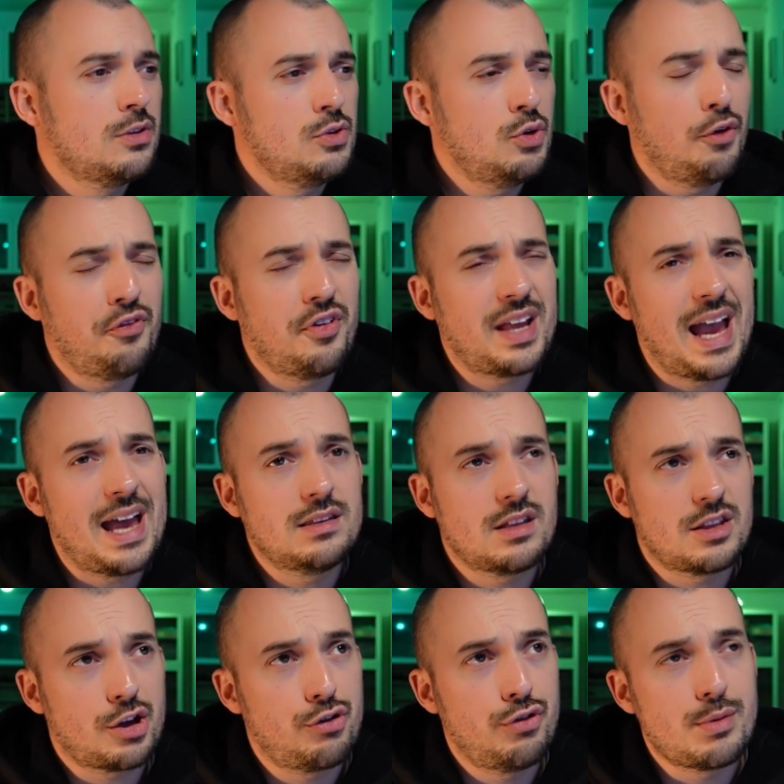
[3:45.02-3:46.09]
Not forgetting that
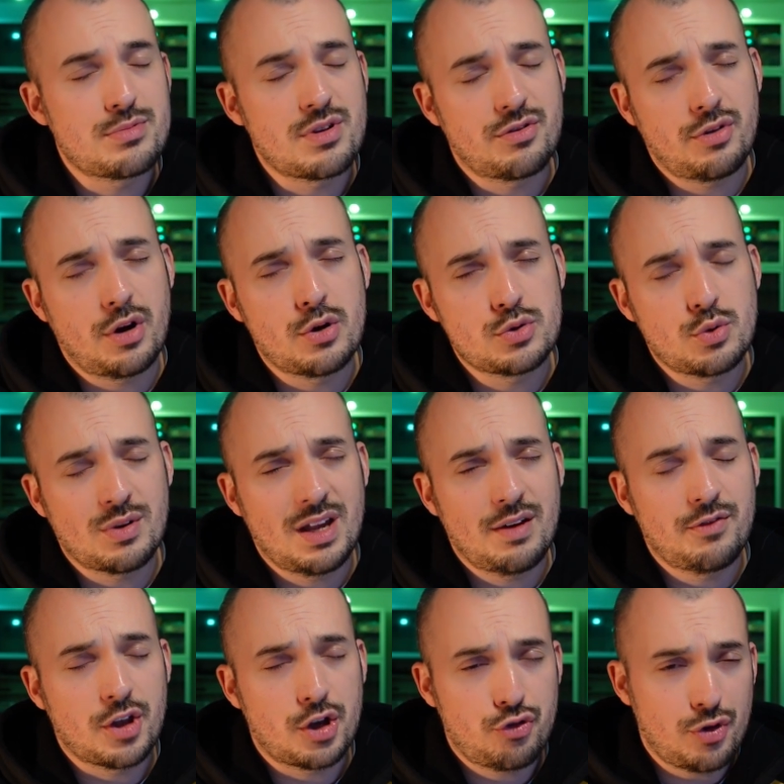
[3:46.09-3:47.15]
the Cryptothralls will
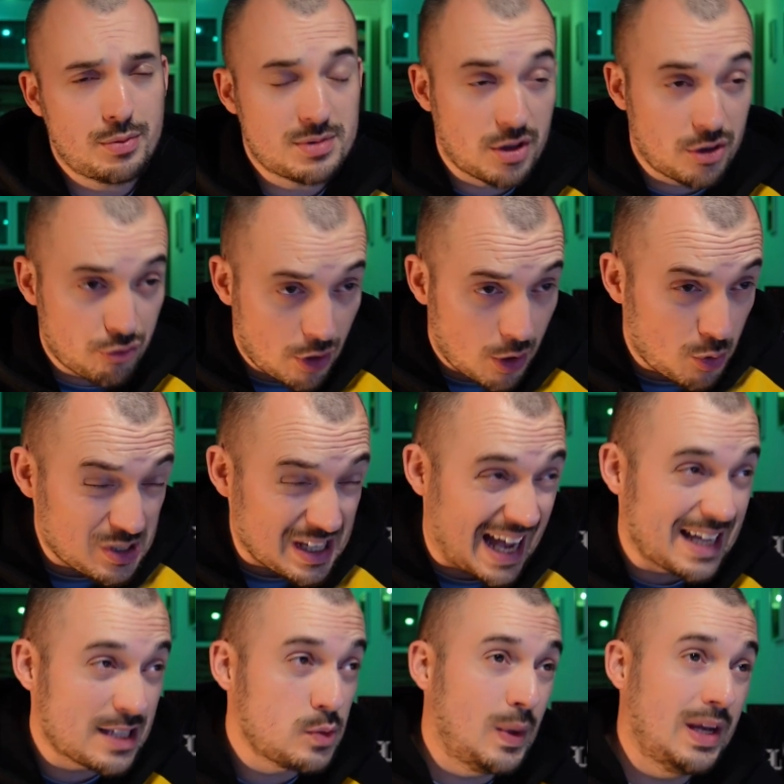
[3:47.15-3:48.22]
give the Cryptothralls,
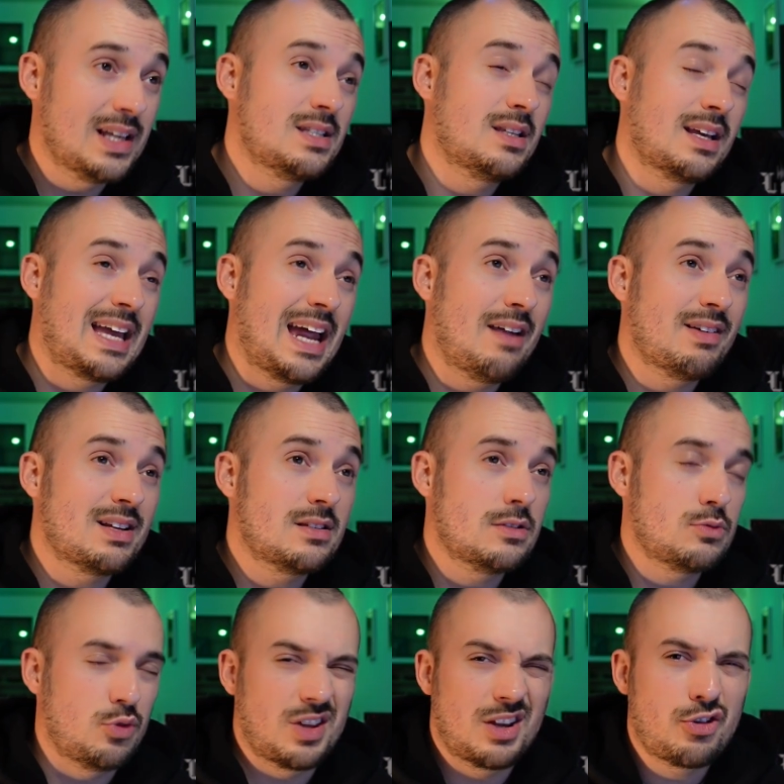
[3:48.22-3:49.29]
as well as the characters,
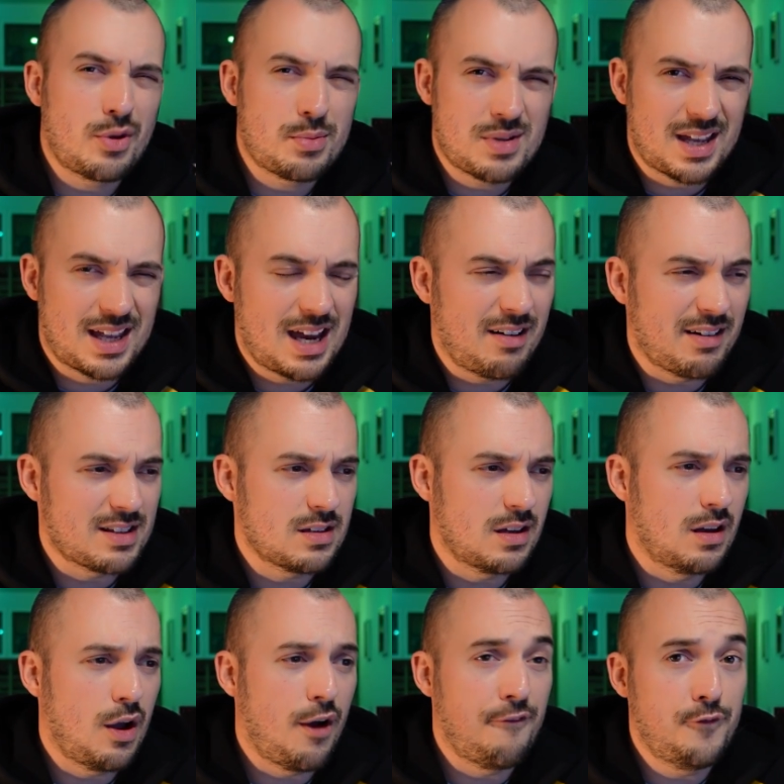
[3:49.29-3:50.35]
or the Cryptek
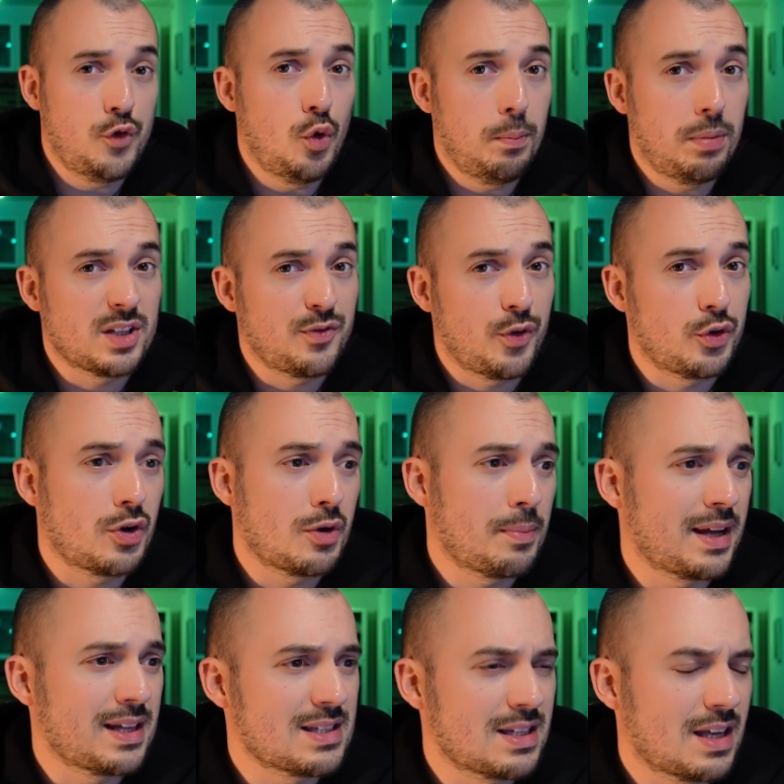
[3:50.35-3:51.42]
character, a 4 plus Feel No oh
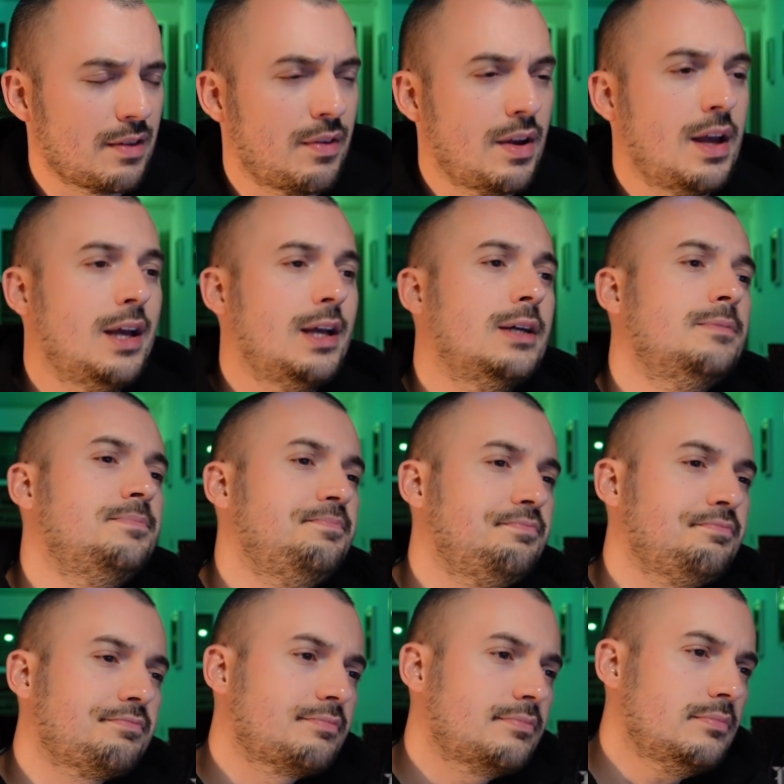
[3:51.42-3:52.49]
Pain save.
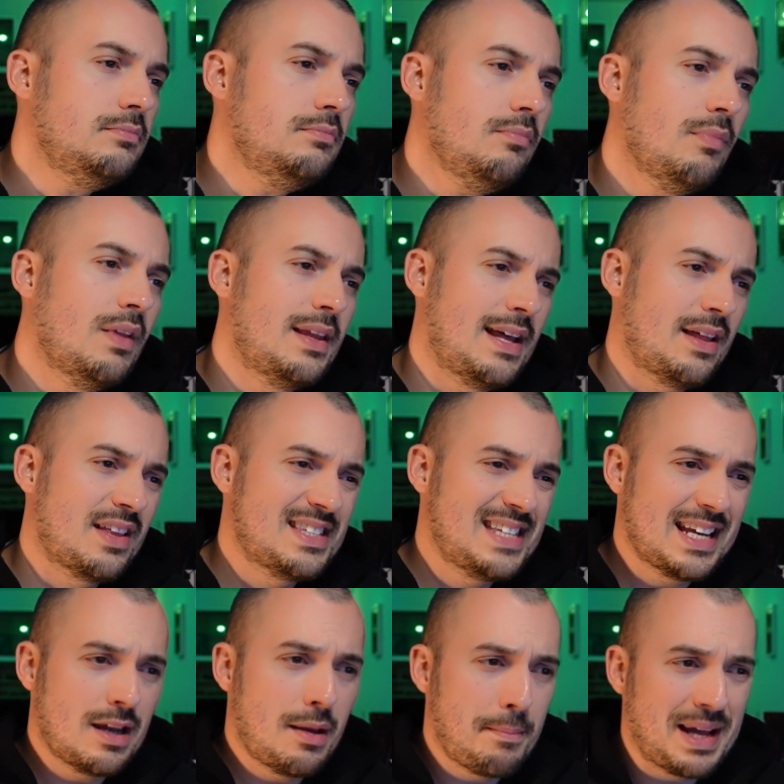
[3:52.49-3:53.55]
Now the
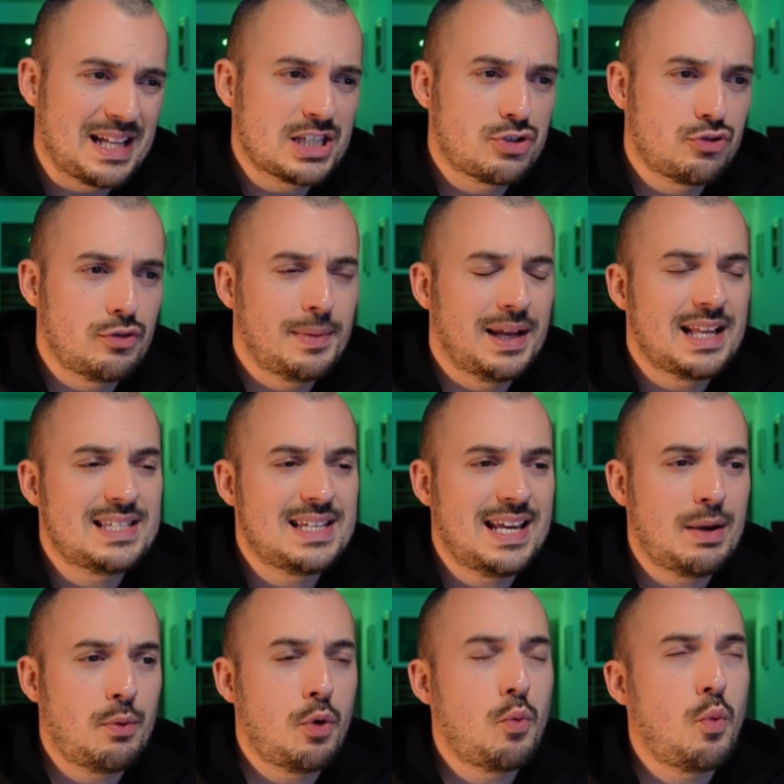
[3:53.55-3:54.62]
Technomancer
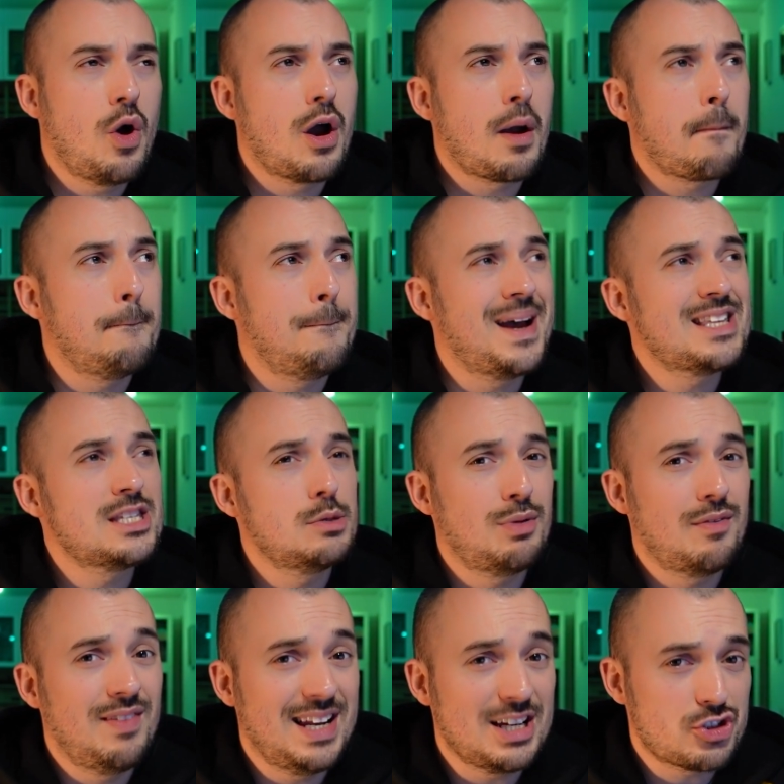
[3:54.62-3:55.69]
ability will work better
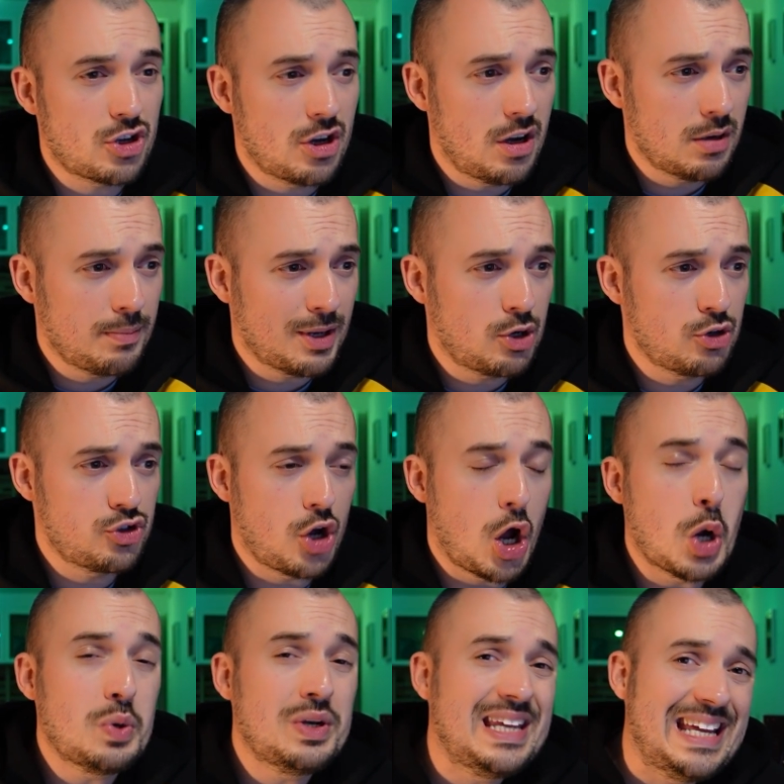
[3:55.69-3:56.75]
with Lychguard because you're
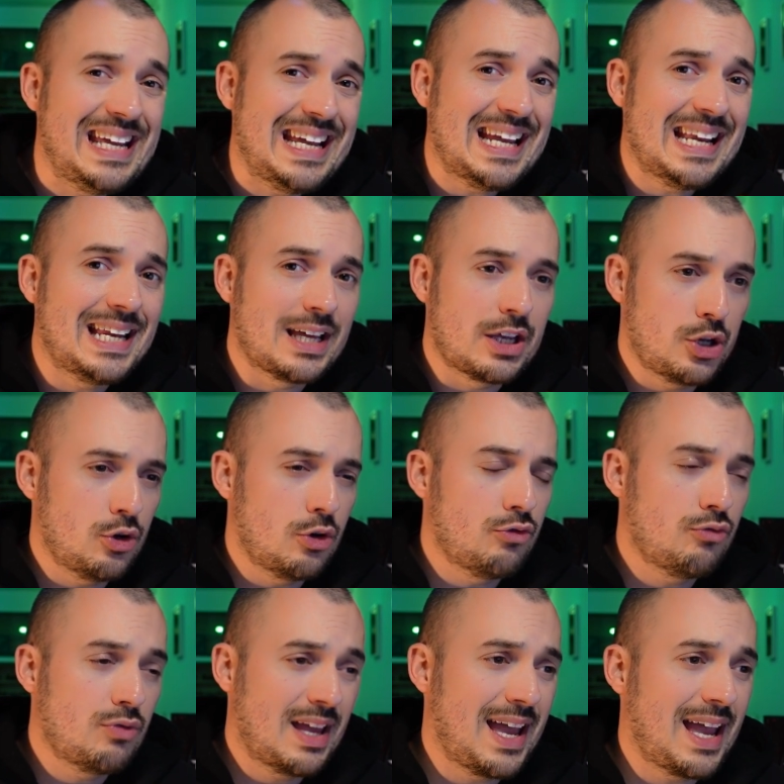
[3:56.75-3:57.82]
only healing. You're not
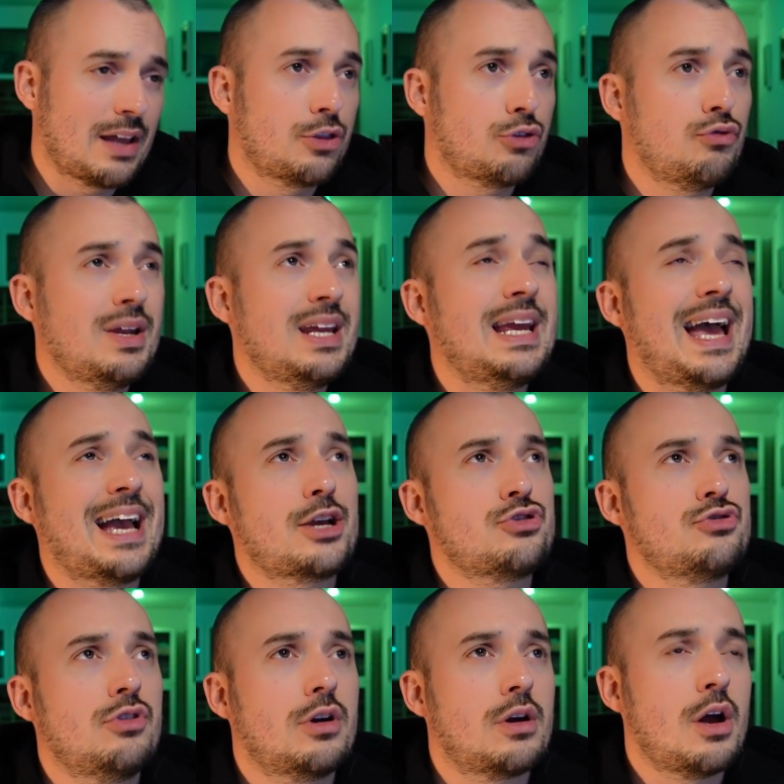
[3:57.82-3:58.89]
getting three
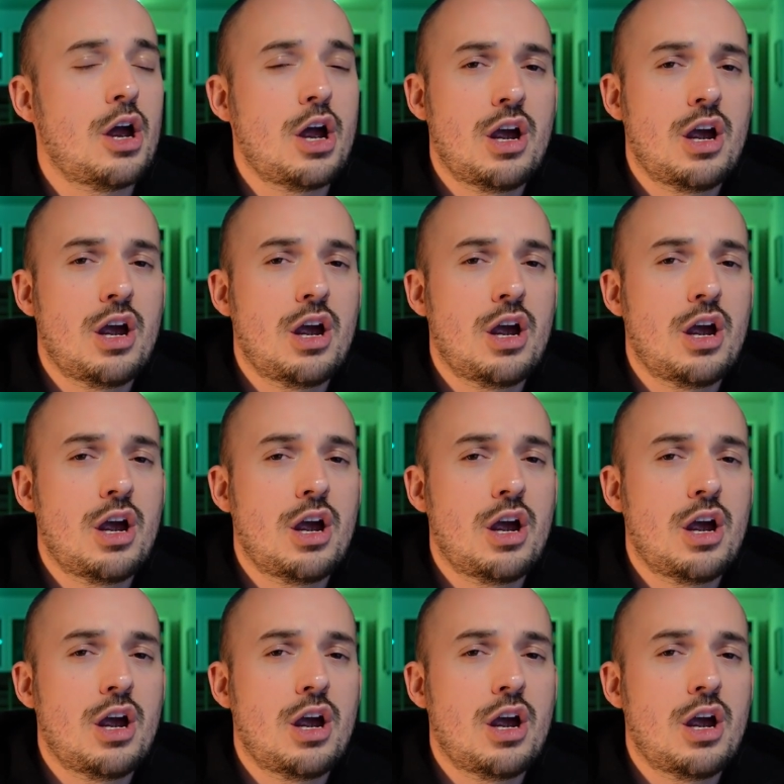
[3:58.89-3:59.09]
extra